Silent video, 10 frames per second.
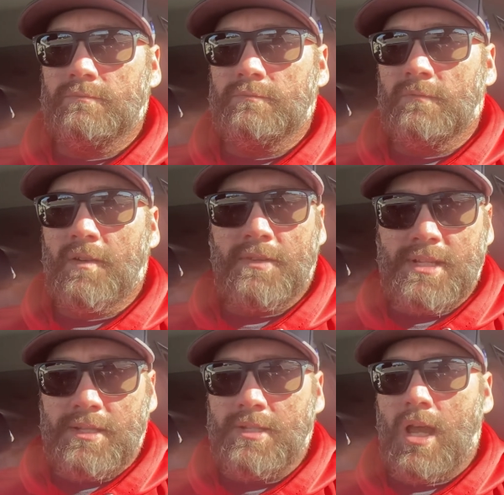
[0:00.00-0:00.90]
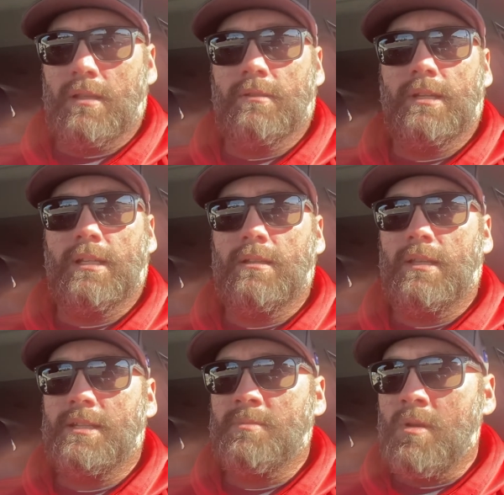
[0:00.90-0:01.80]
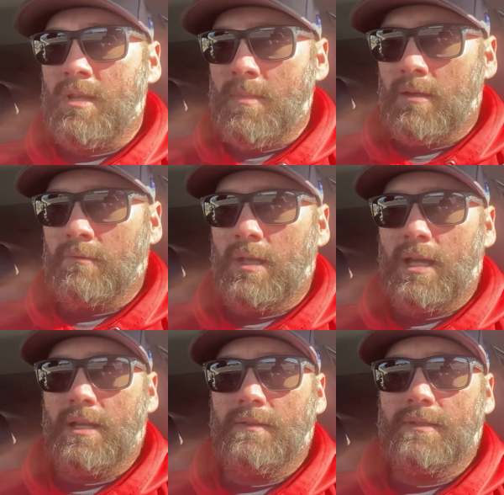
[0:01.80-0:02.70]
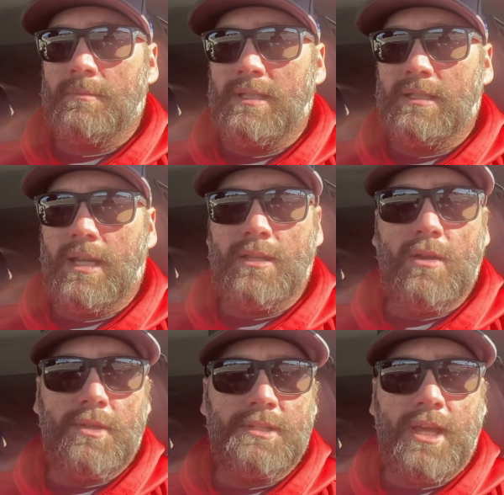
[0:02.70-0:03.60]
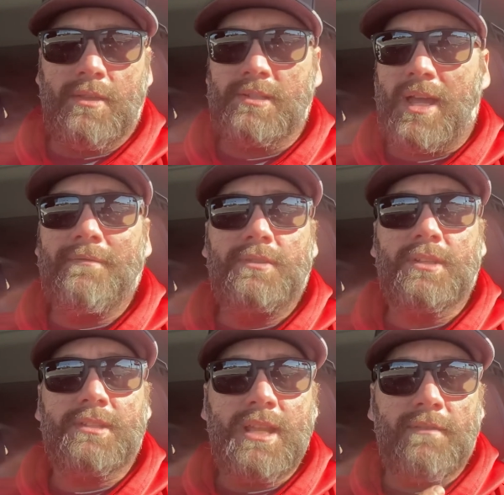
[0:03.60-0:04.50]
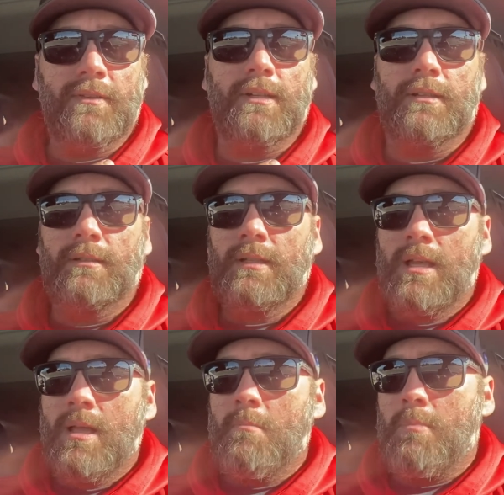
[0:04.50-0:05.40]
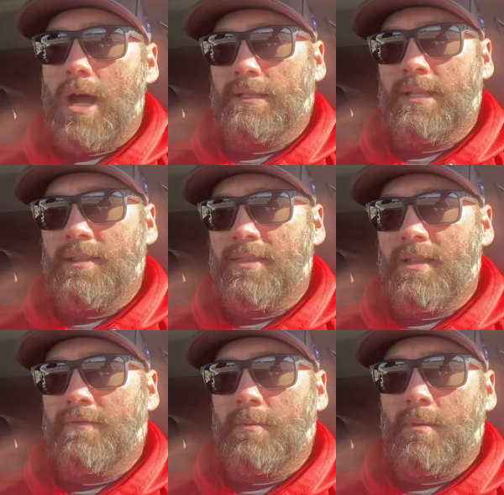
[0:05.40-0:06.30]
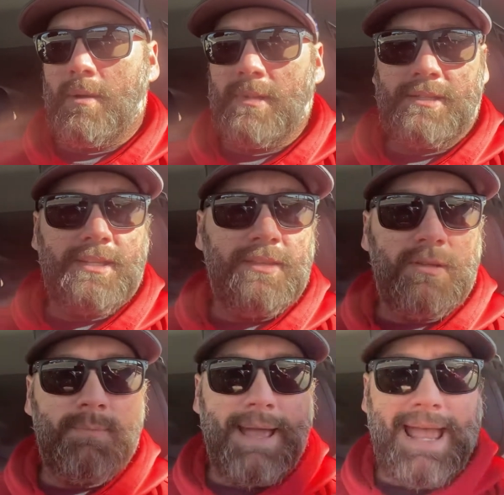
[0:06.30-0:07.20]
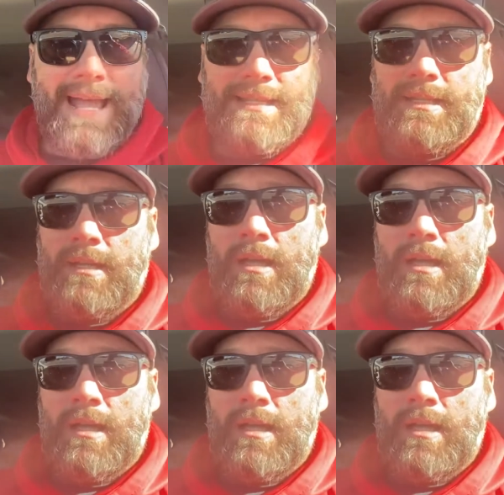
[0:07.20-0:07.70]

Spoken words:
River's Edge Cutlery. I know, like, Smoky Mountain Knives. I mean, I know there's others. I've just never bought anything from them. I'm not saying they're bad.